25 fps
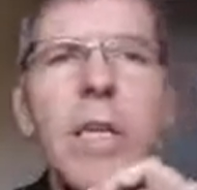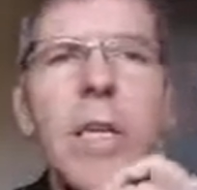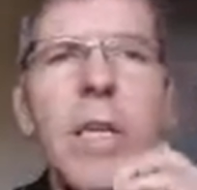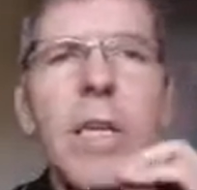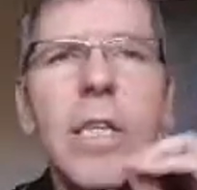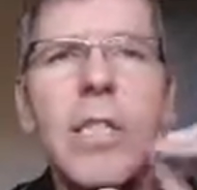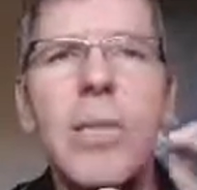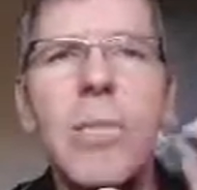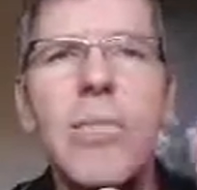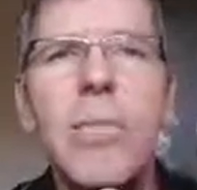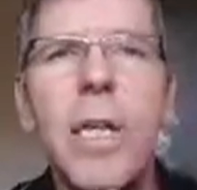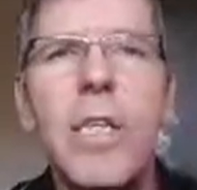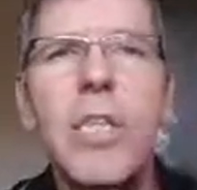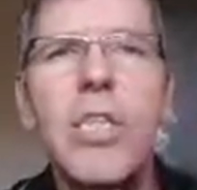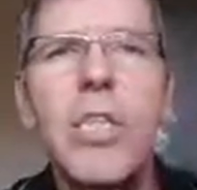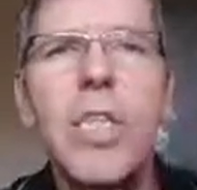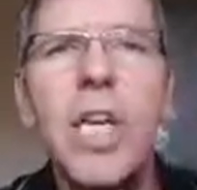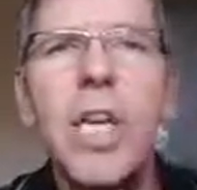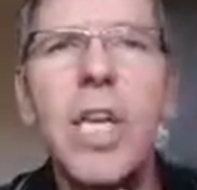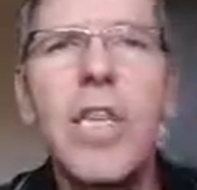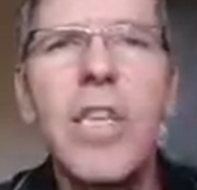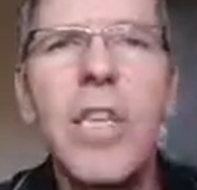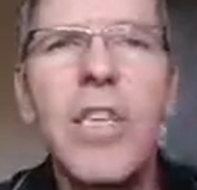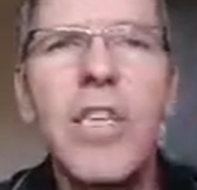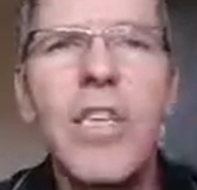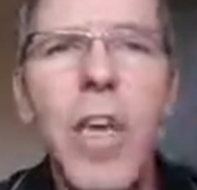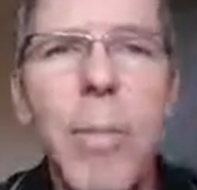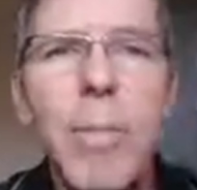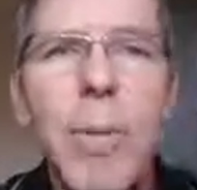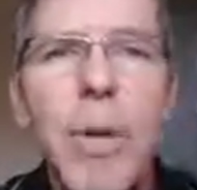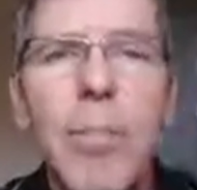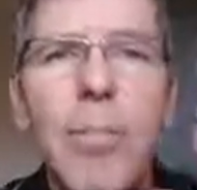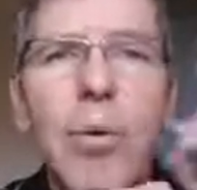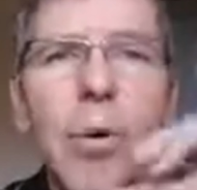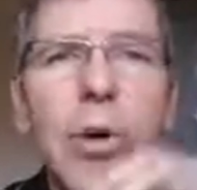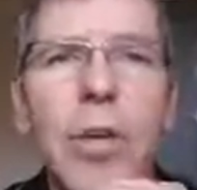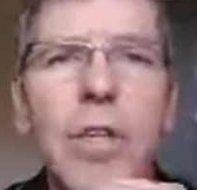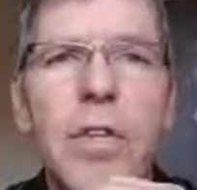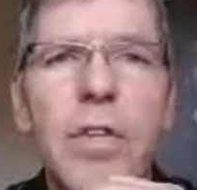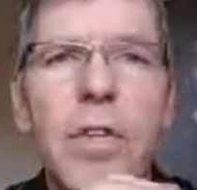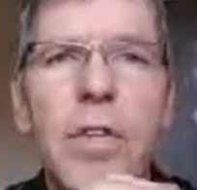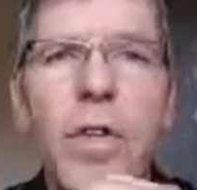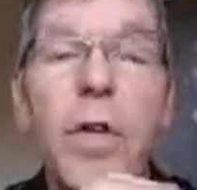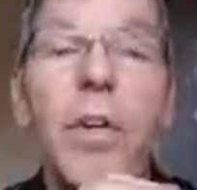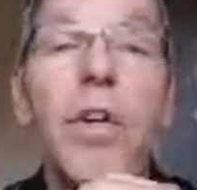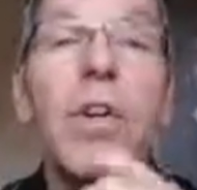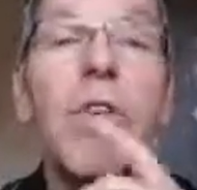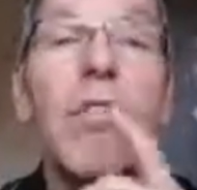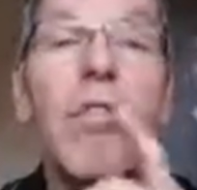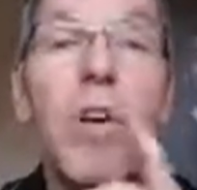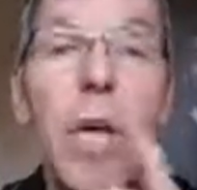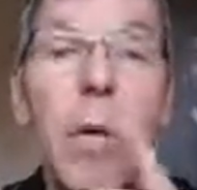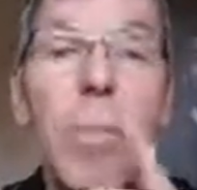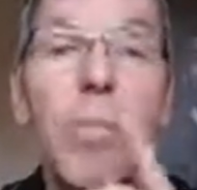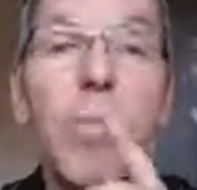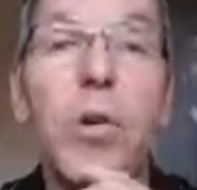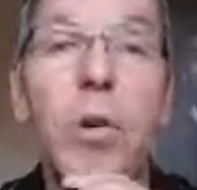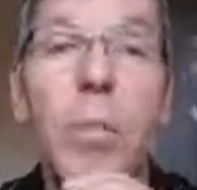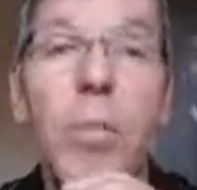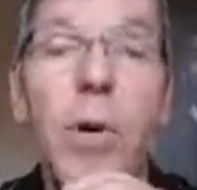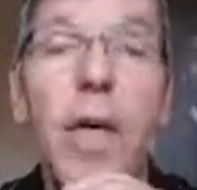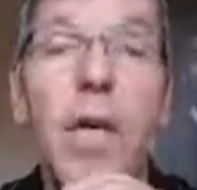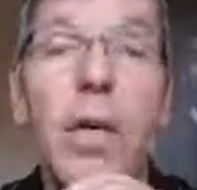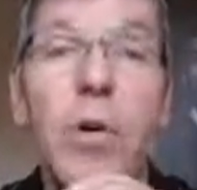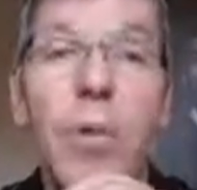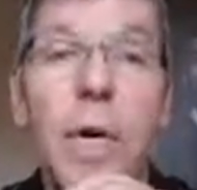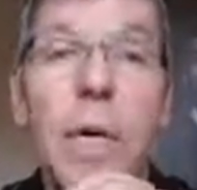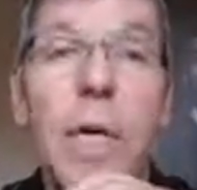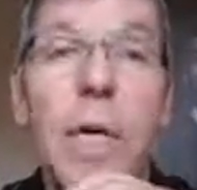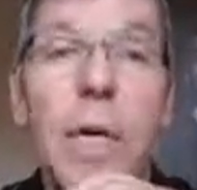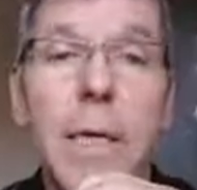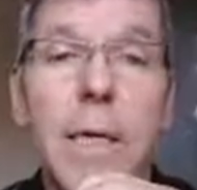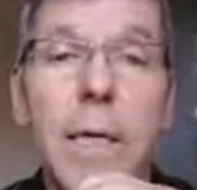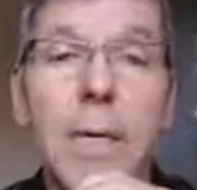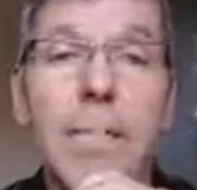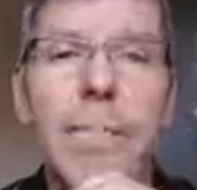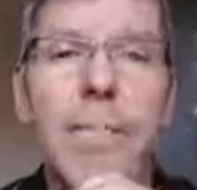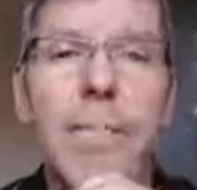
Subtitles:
it's mentioned in The Tipping Point, a great book, by the way.